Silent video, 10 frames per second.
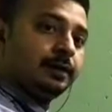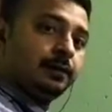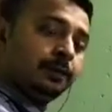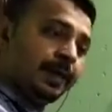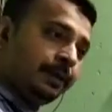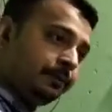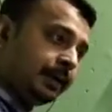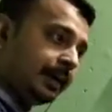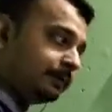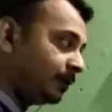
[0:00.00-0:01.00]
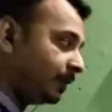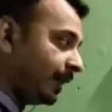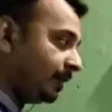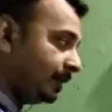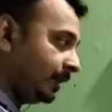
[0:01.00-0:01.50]
When we have to
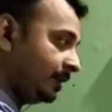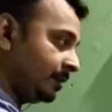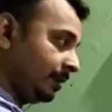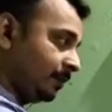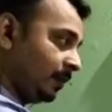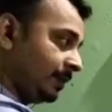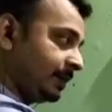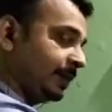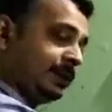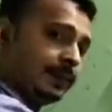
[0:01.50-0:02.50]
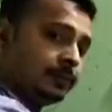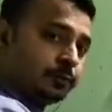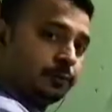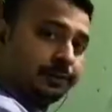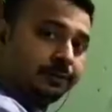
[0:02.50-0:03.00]
write in simple present tense,
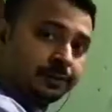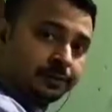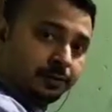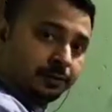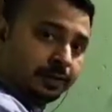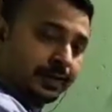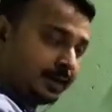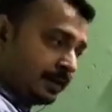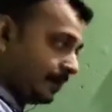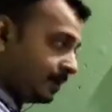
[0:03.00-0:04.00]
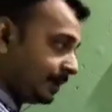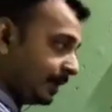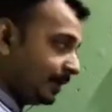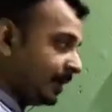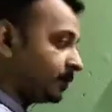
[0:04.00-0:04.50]
we must know the
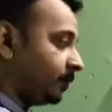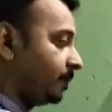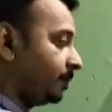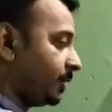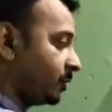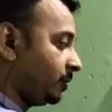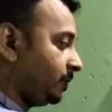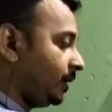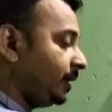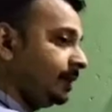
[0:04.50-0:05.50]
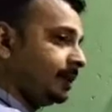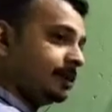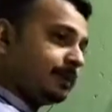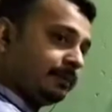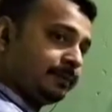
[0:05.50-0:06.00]
sentence form. First of all,
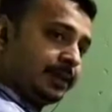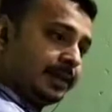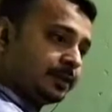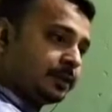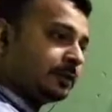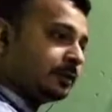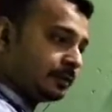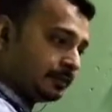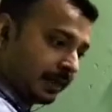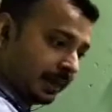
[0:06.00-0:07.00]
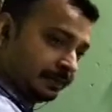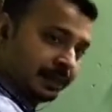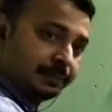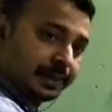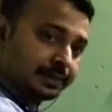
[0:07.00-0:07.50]
subject, verb
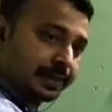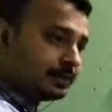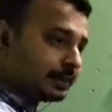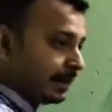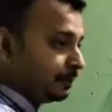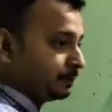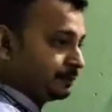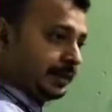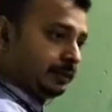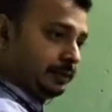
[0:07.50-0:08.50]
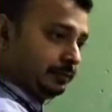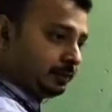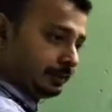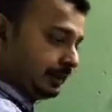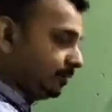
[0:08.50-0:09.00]
in present, and object. You
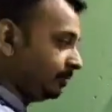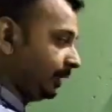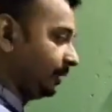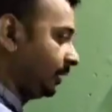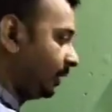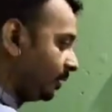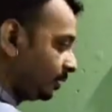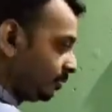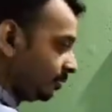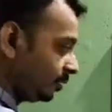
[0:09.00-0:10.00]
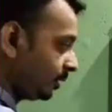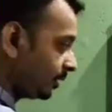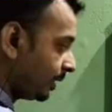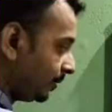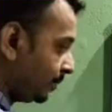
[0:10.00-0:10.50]
already know it. So
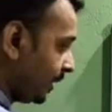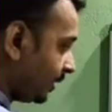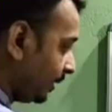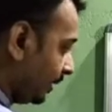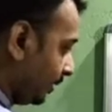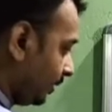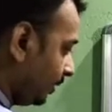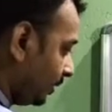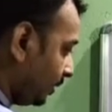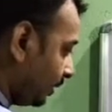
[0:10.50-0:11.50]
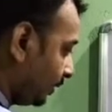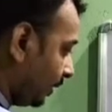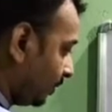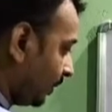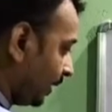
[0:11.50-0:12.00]
subject here,
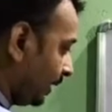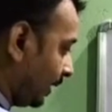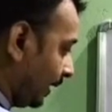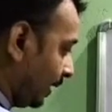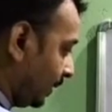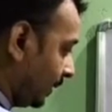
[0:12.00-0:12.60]
tamanna.